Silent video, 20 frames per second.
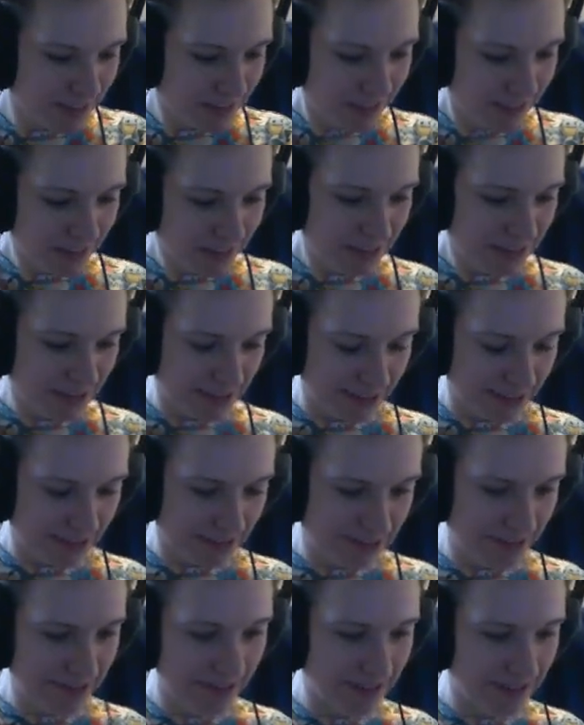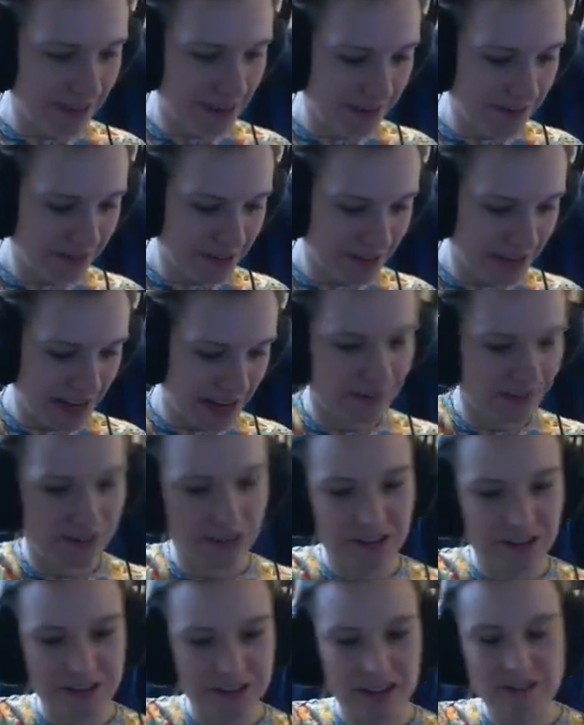So I'm gonna have to
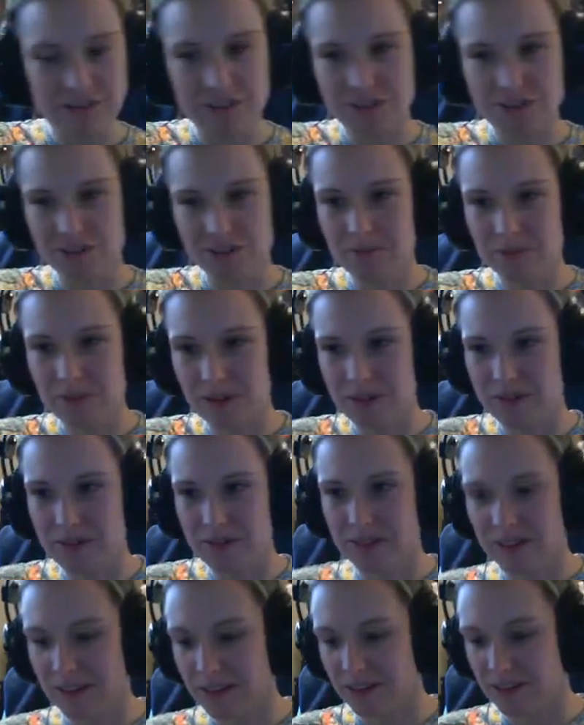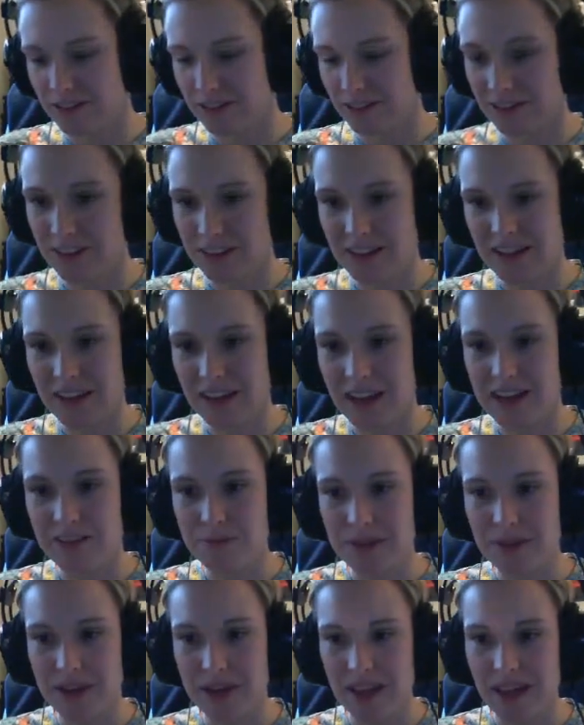save this top loader just in case we
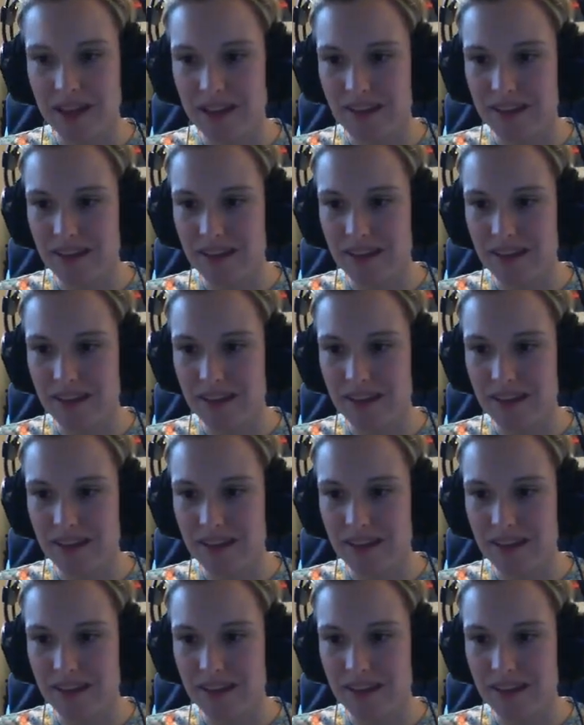get